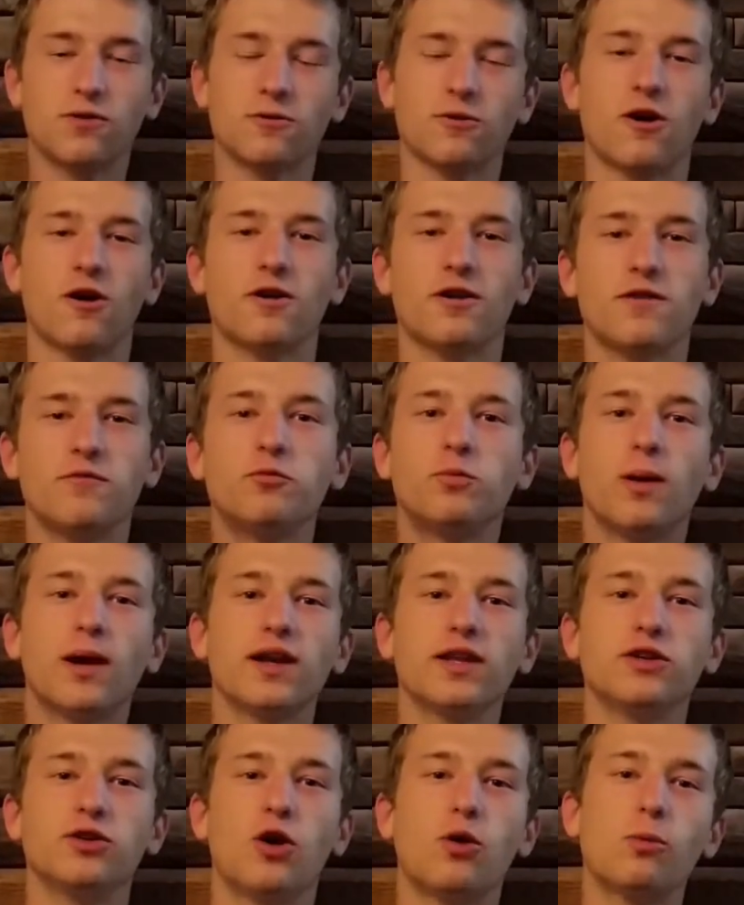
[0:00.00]
going on,
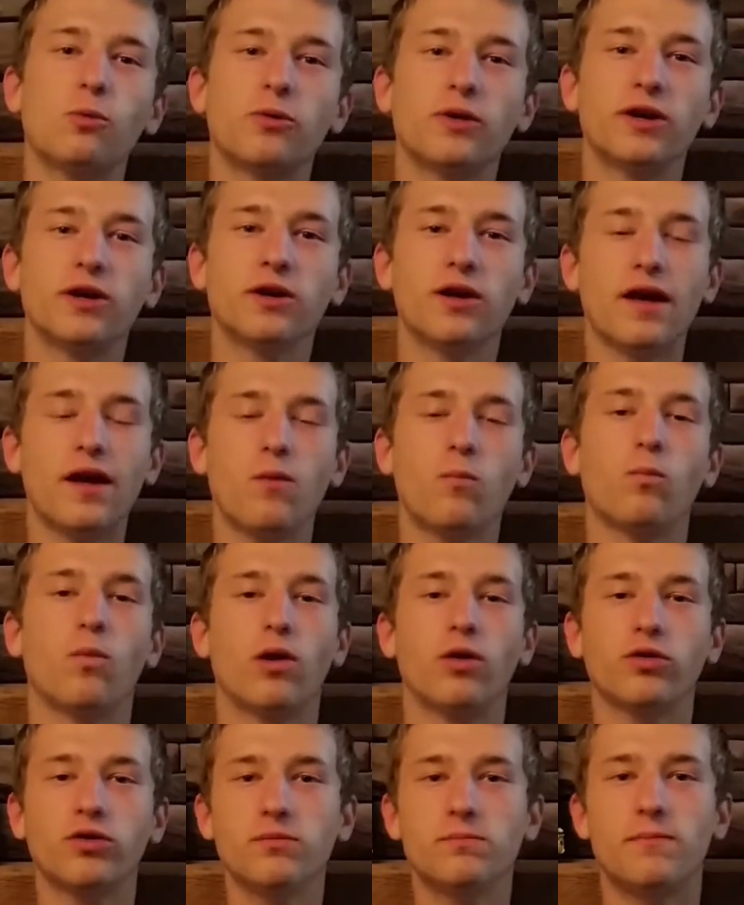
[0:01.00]
everybody? Noble here, and
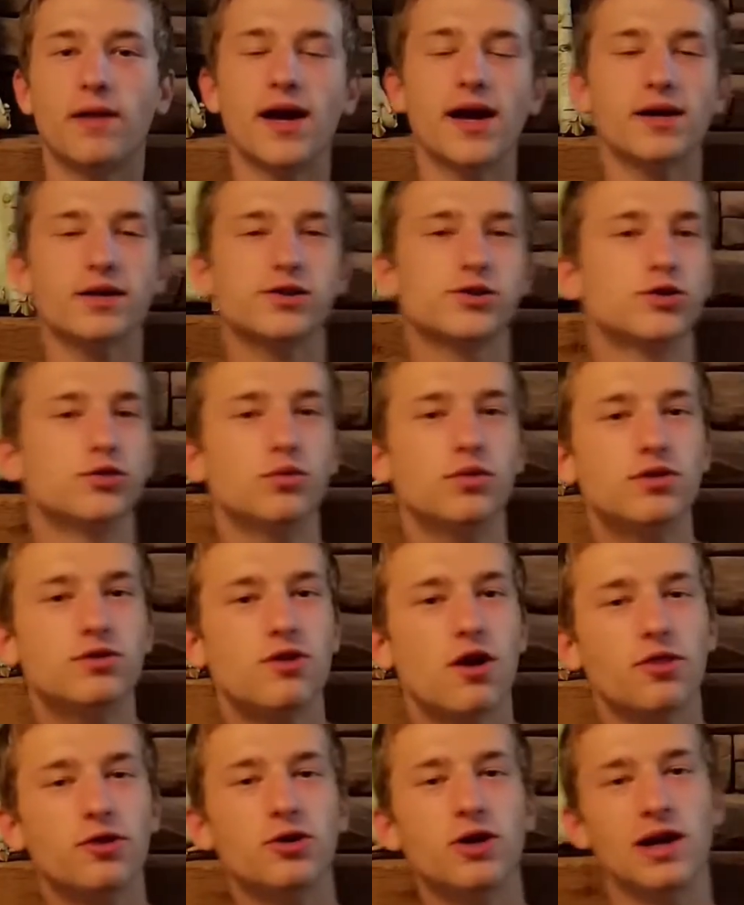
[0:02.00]
welcome back to
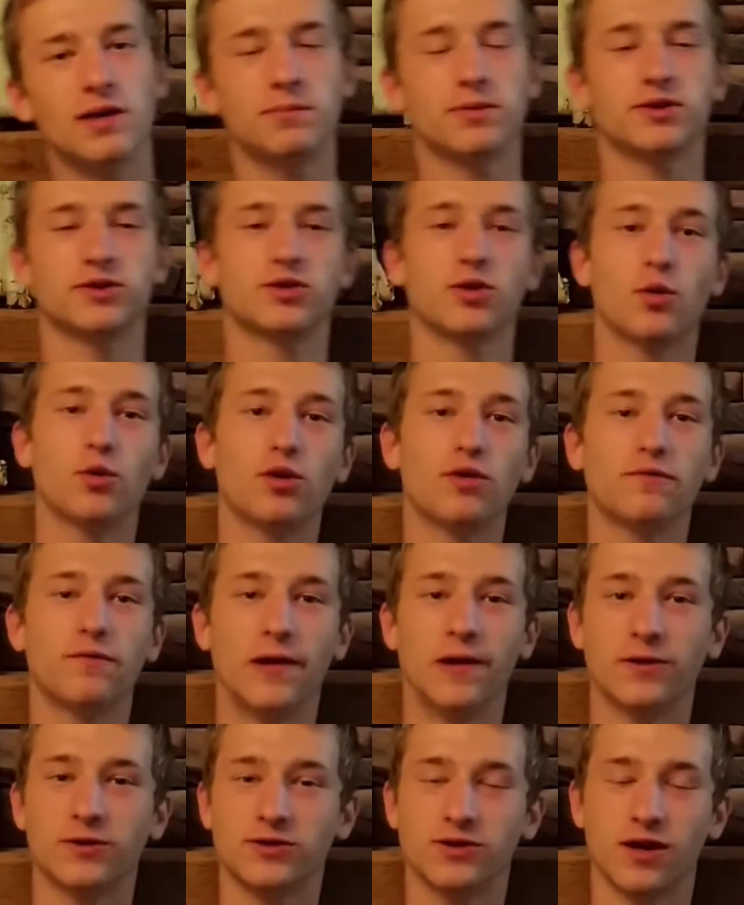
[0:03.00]
another episode of
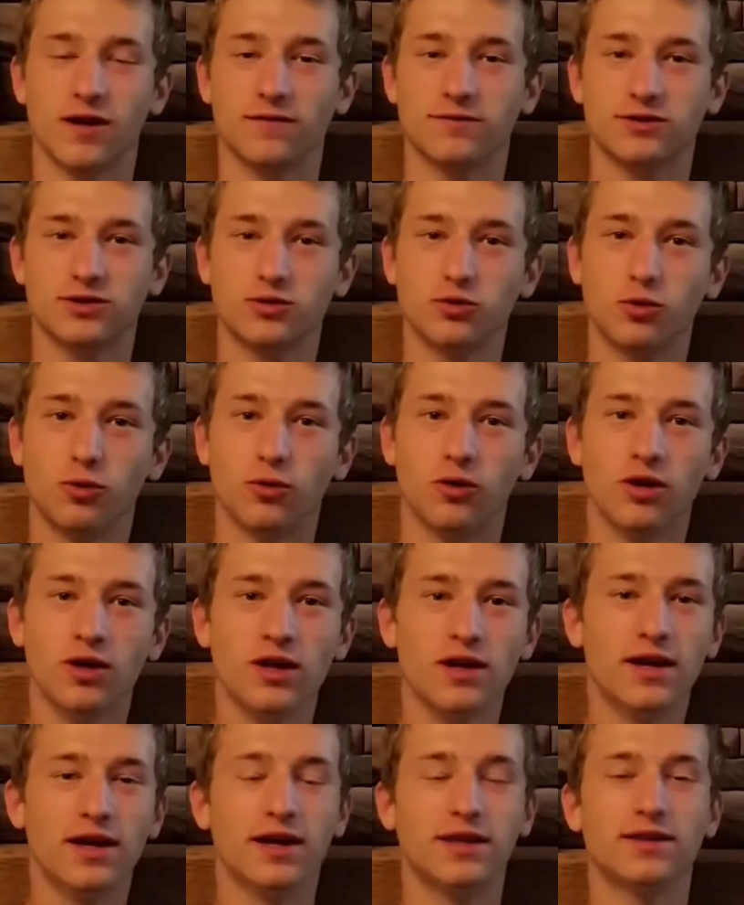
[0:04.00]
Airsoft School.
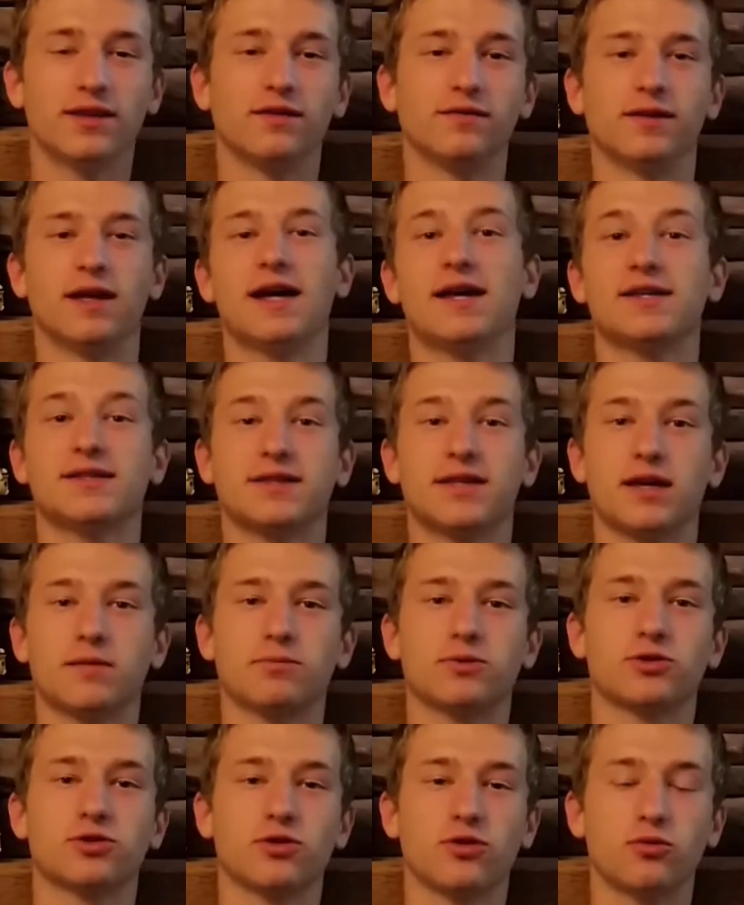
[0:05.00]
In the last
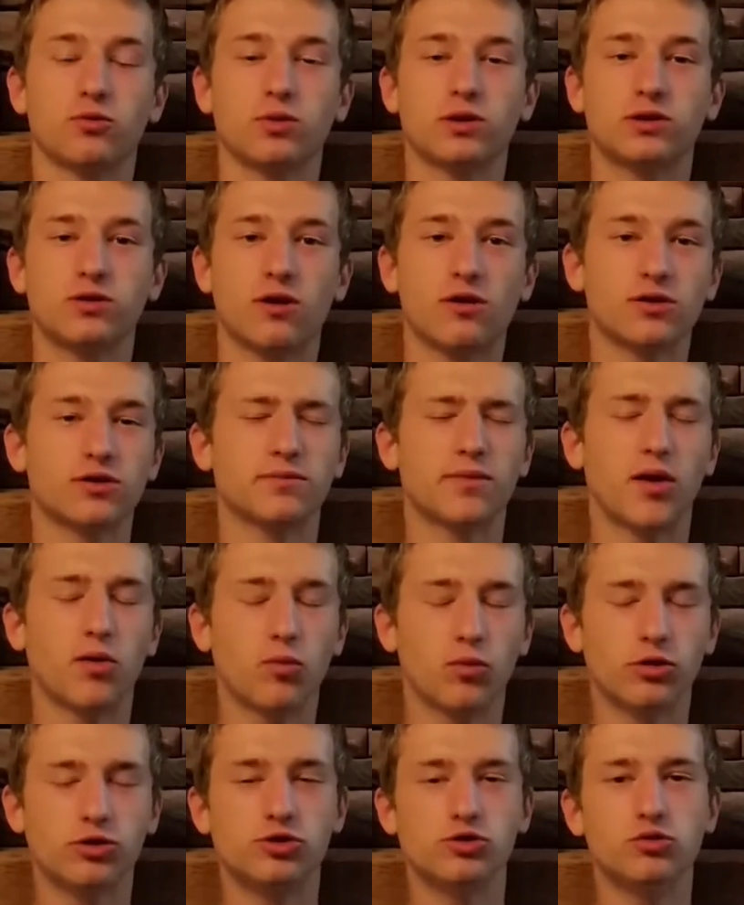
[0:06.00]
episode, we talked about
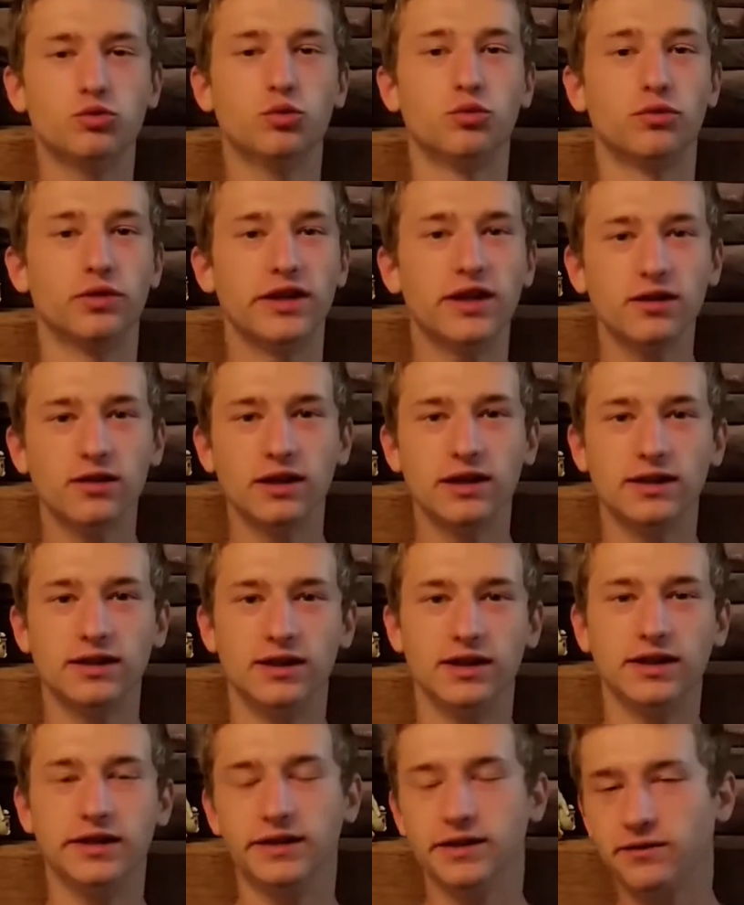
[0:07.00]
what you really
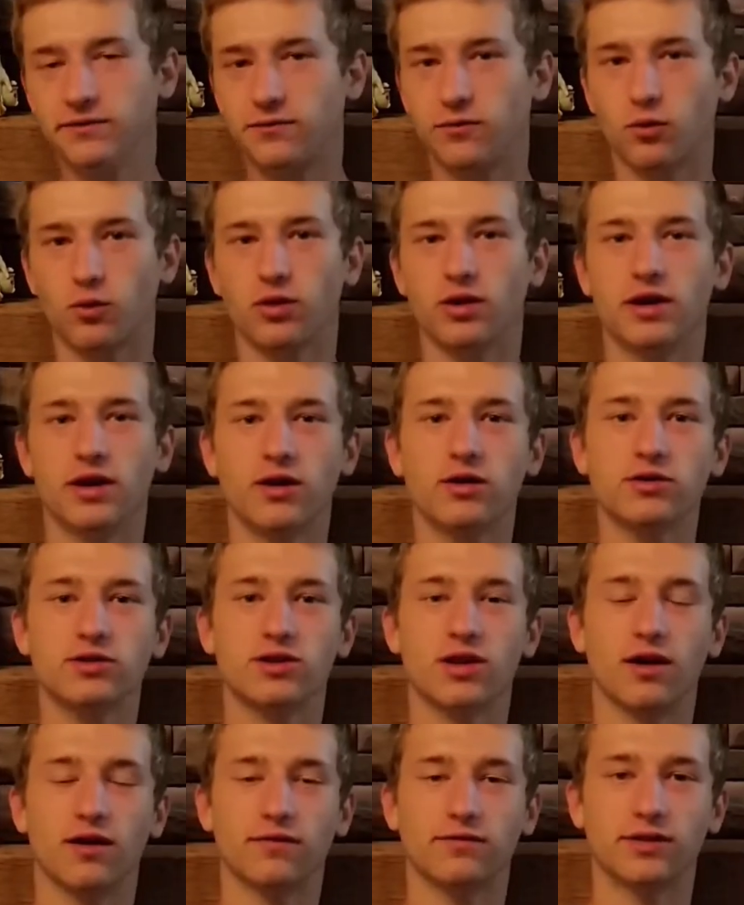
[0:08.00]
need for an
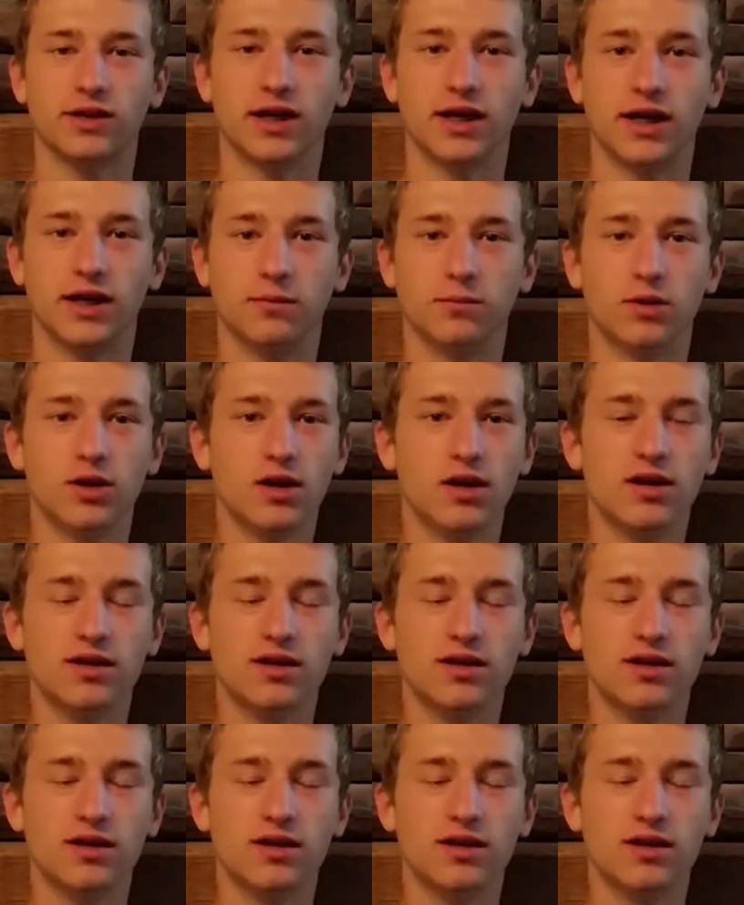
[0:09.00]
airsoft game.